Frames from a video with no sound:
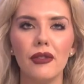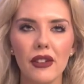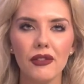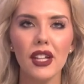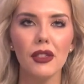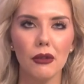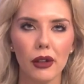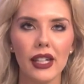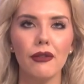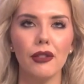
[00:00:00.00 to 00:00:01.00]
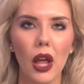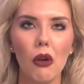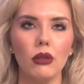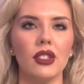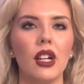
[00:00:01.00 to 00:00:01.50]
53
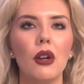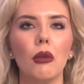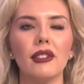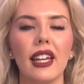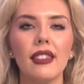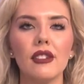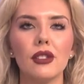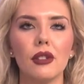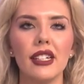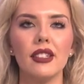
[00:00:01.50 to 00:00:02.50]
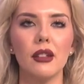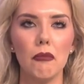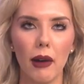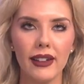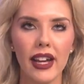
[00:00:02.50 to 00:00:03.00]
floats will take the streets
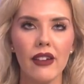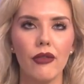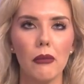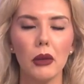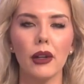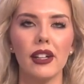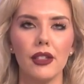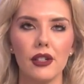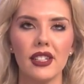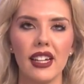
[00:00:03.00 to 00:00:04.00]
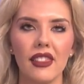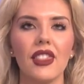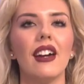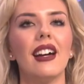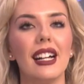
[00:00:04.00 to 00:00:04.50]
Monday, February 13th
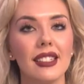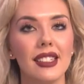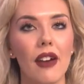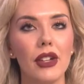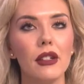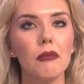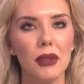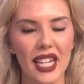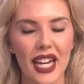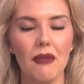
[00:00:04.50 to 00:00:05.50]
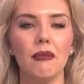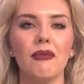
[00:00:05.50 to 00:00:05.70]
at 7 p.m.